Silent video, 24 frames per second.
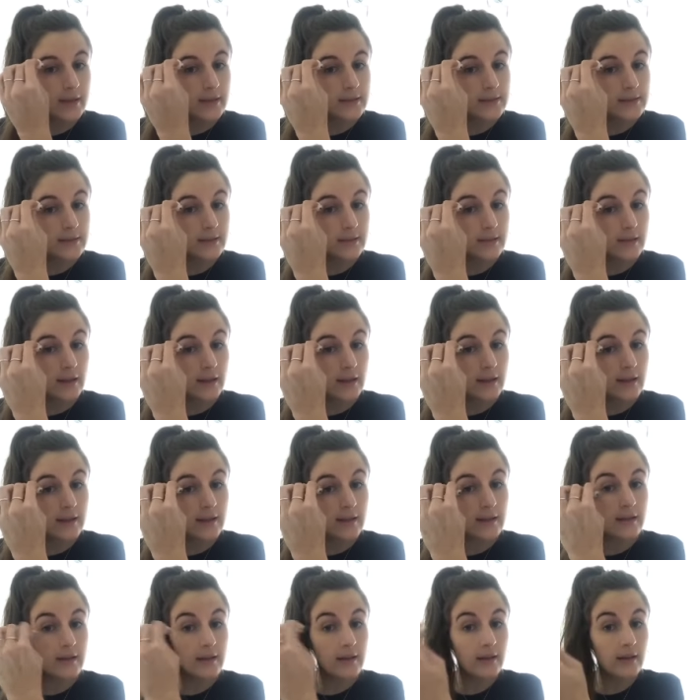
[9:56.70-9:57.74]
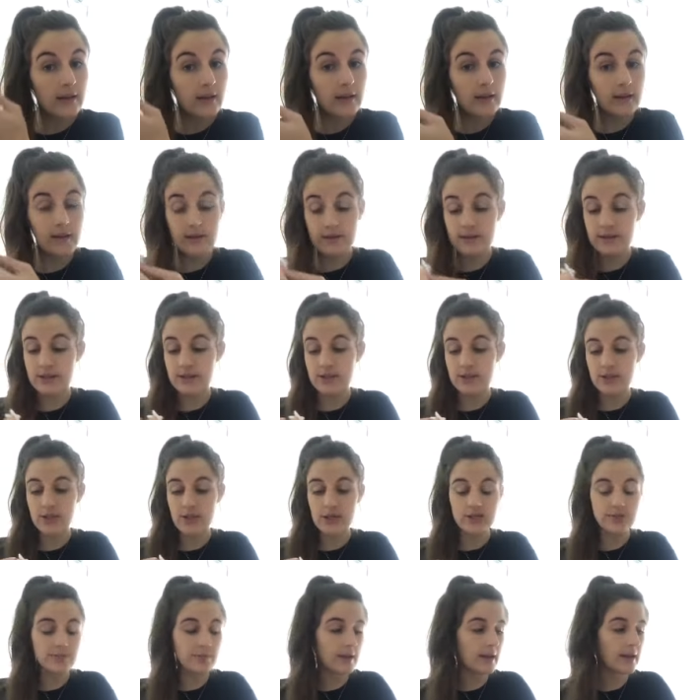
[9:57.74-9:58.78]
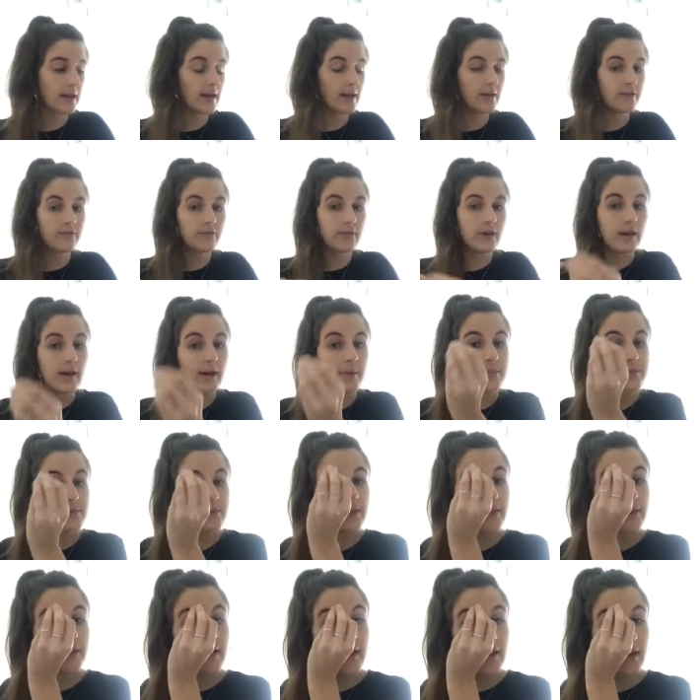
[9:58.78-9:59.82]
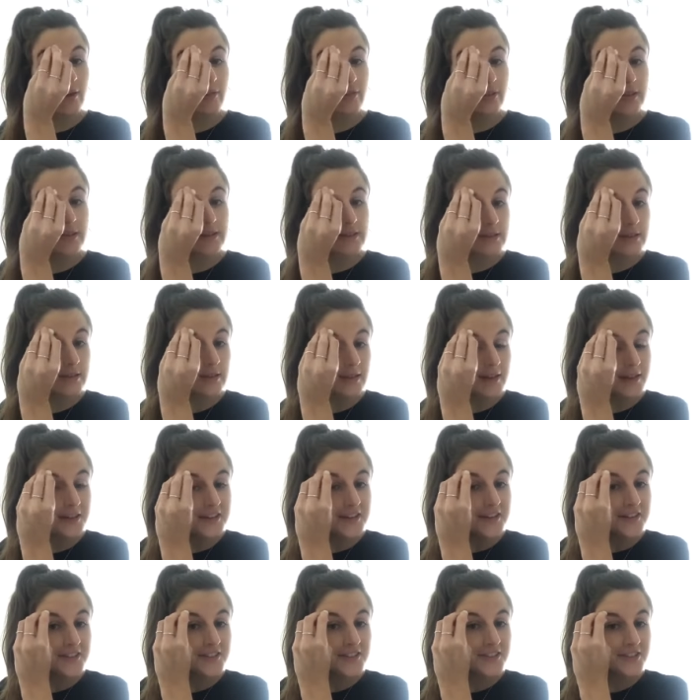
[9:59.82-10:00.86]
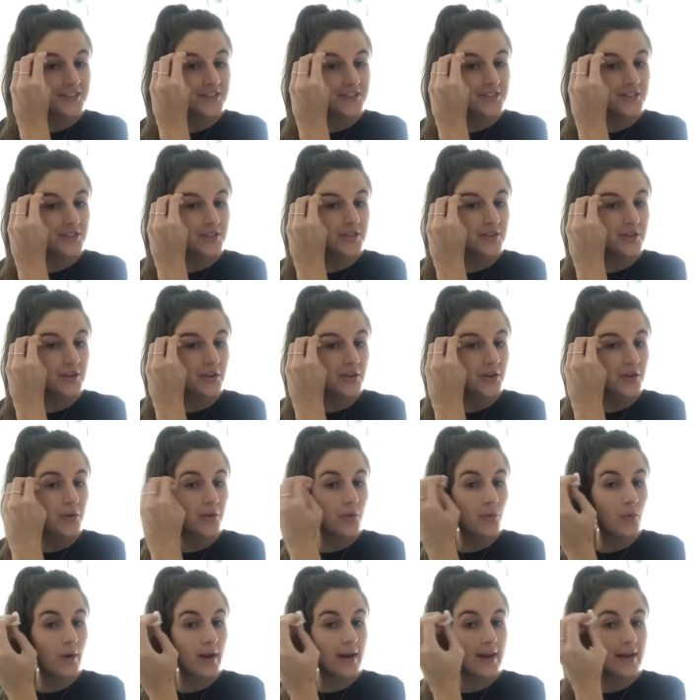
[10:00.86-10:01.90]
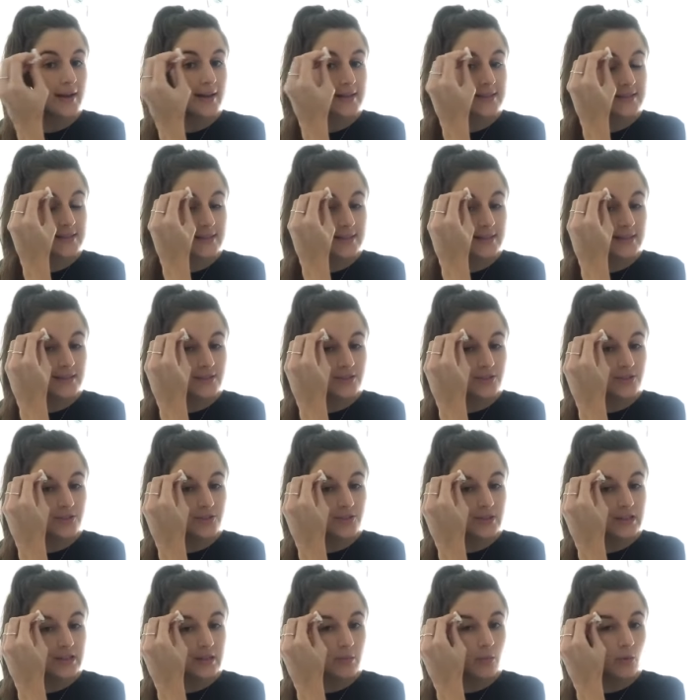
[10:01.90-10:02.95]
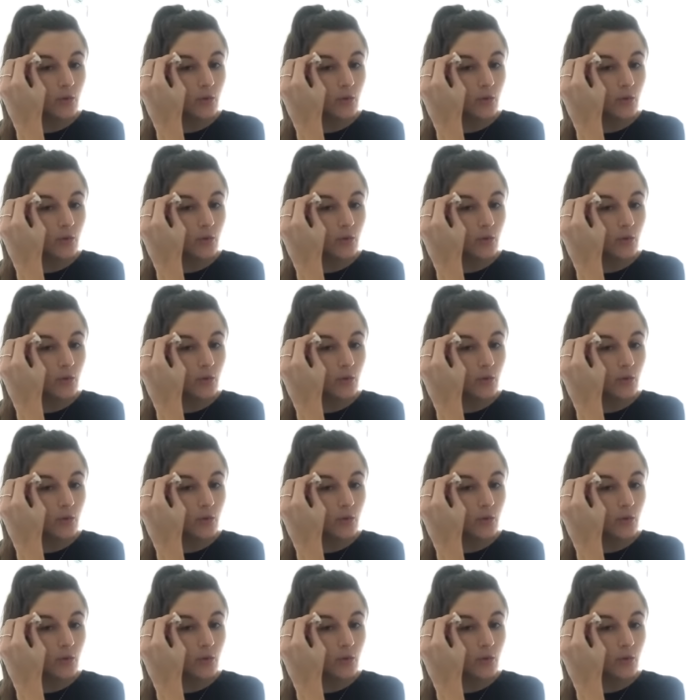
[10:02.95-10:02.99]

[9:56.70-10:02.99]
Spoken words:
pencil, and this has changed my life. I absolutely love it. It's just one less thing to do in the